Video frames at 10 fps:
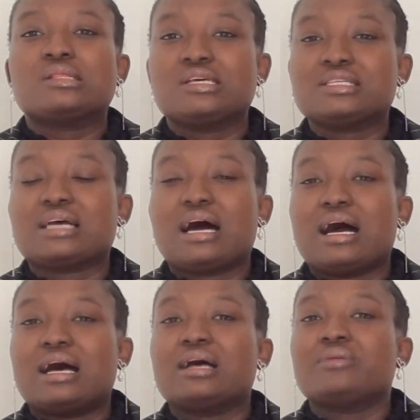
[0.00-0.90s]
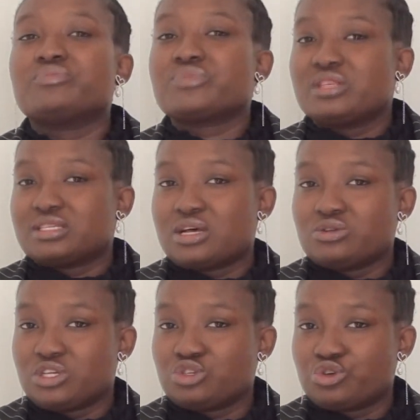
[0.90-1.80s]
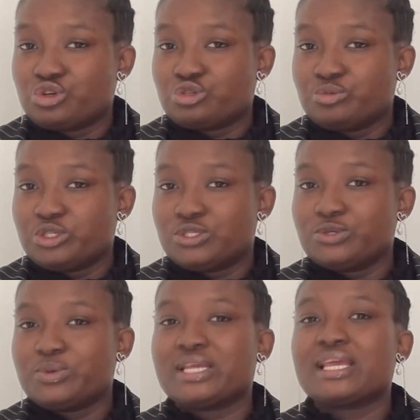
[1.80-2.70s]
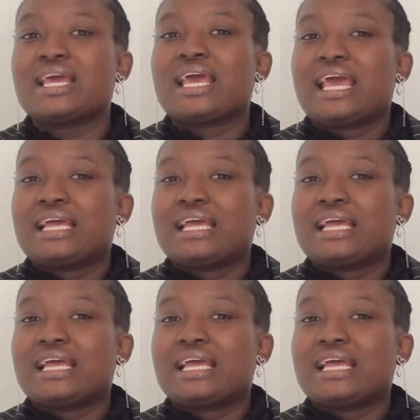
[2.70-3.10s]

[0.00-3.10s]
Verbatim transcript: These are the sounds that you're going to be doing.